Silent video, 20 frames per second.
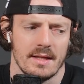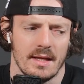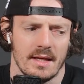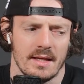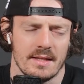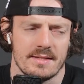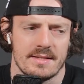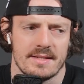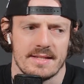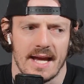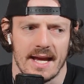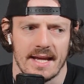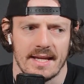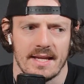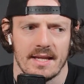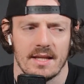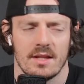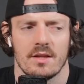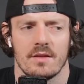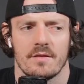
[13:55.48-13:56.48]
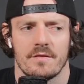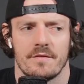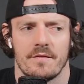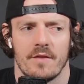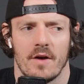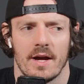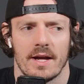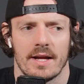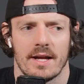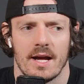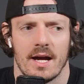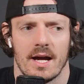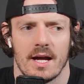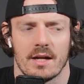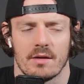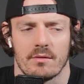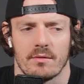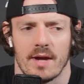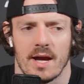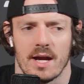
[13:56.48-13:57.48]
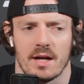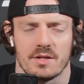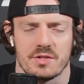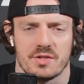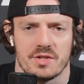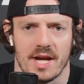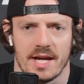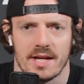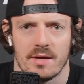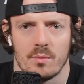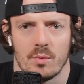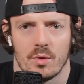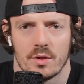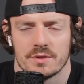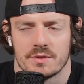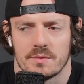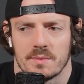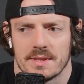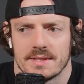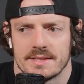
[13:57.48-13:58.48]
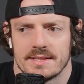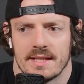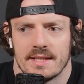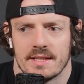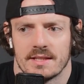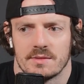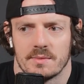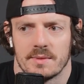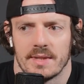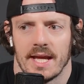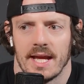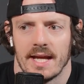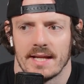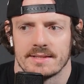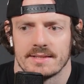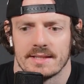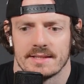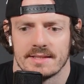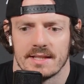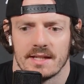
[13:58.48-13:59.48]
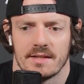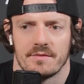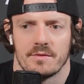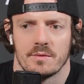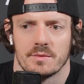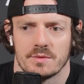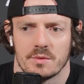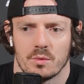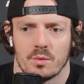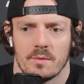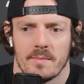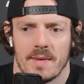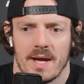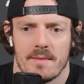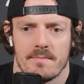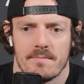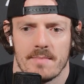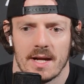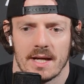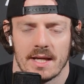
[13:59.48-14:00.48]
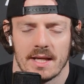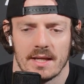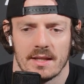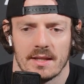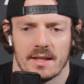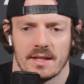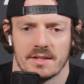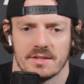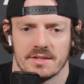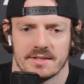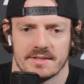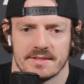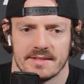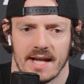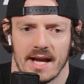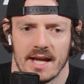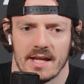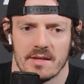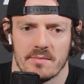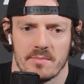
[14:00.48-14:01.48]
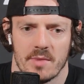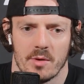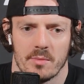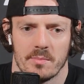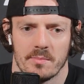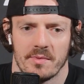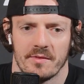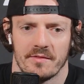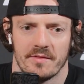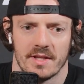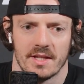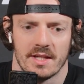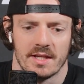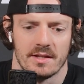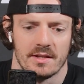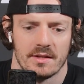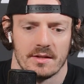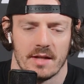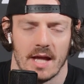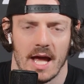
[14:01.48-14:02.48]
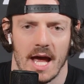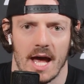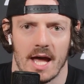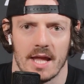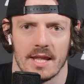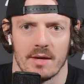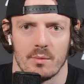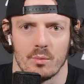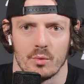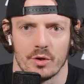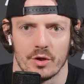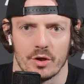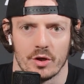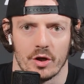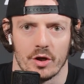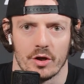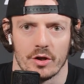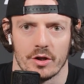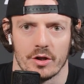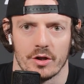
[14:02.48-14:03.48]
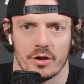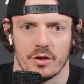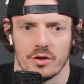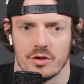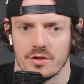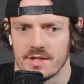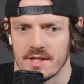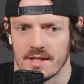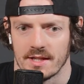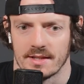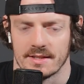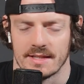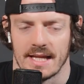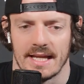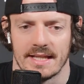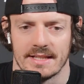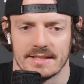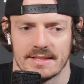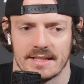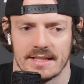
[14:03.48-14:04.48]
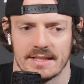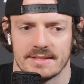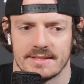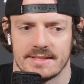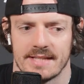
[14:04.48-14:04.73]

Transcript: Is taking the fight card around, because Jacob Watts once said this with Hex. They said if it was all about money, they'd just stay at the Melbourne Pavilion. They wouldn't go to New Zealand. Is